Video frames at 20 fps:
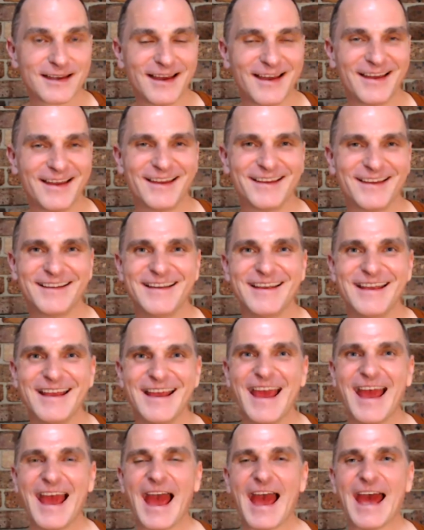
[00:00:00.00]

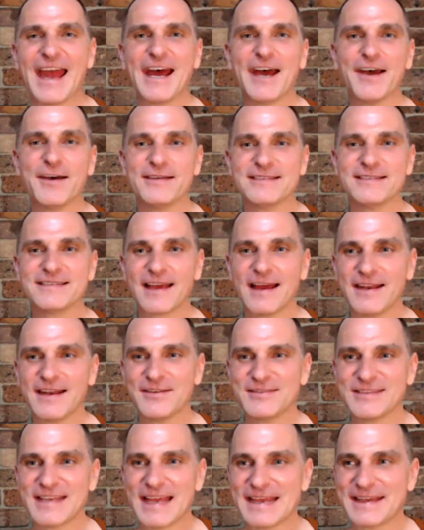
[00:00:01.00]
And I was kind
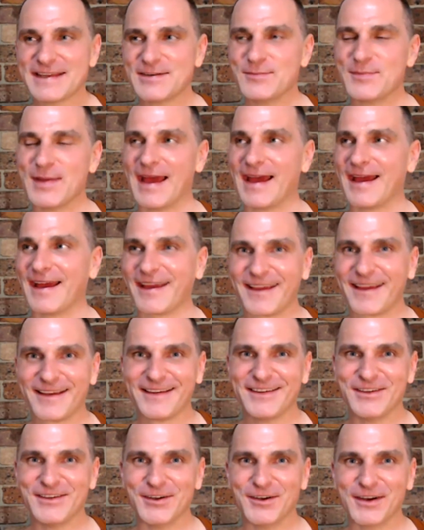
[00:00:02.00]
of taken aback.
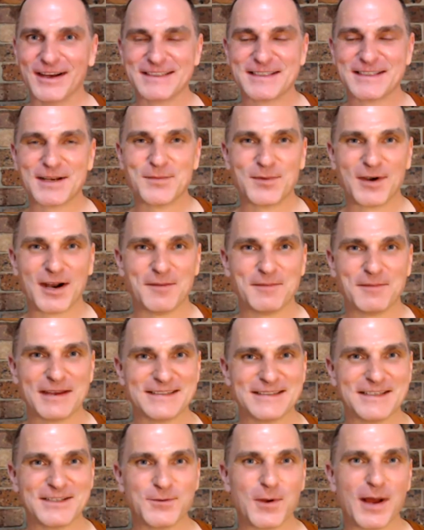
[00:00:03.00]
You know, Ajahn Brahm
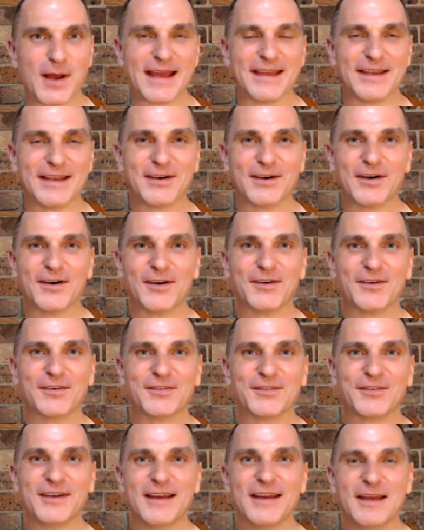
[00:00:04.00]
has this way
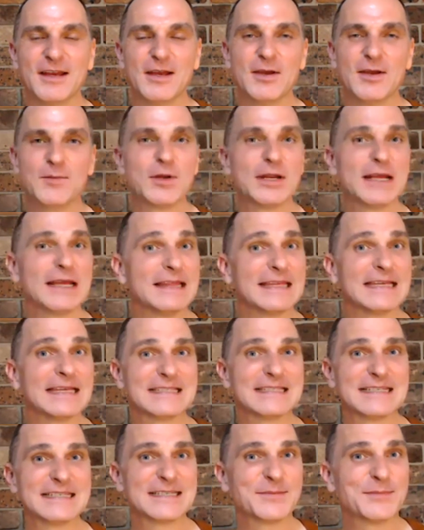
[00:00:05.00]
of putting
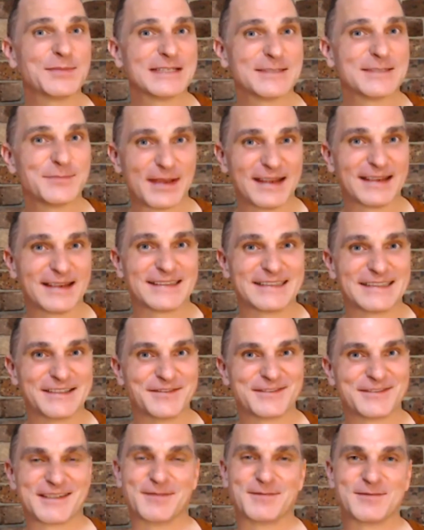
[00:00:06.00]
things into
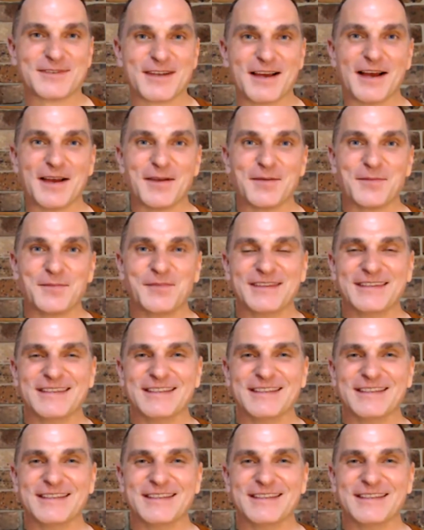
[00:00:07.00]
perspective sometime.